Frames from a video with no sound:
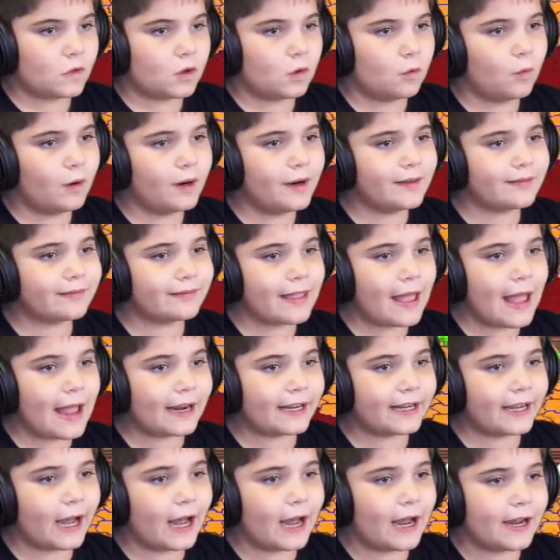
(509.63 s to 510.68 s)
What is
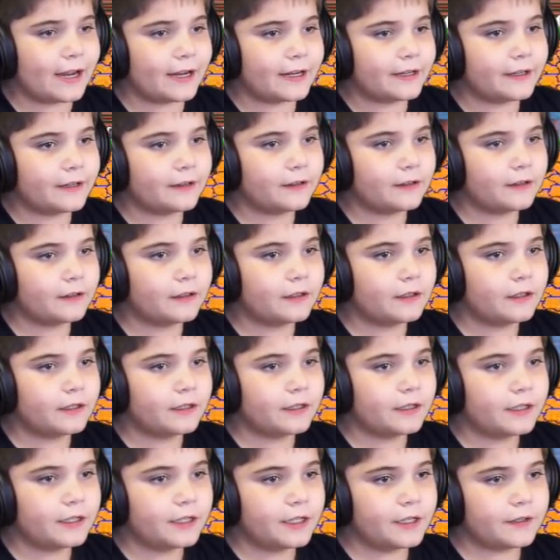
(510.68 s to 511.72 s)
that guy?
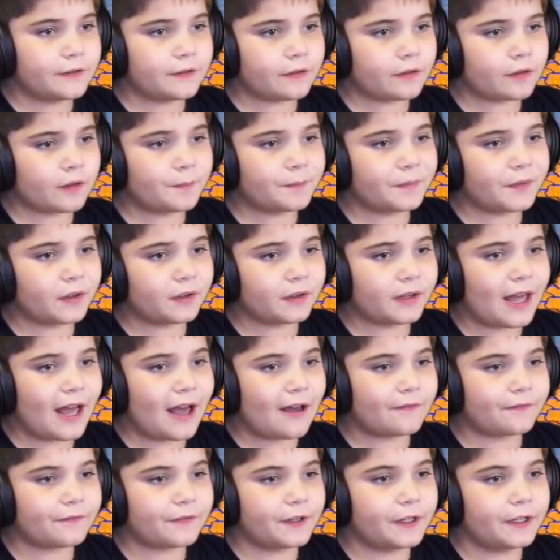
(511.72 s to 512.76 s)
He's just up there
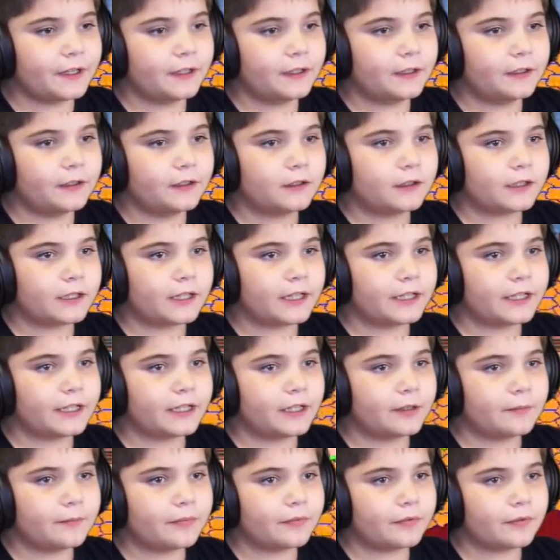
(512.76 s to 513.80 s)
laughing. Can I
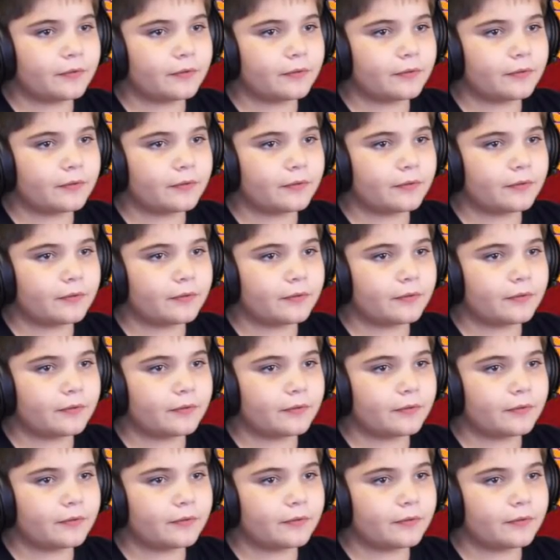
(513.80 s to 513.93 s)
get him?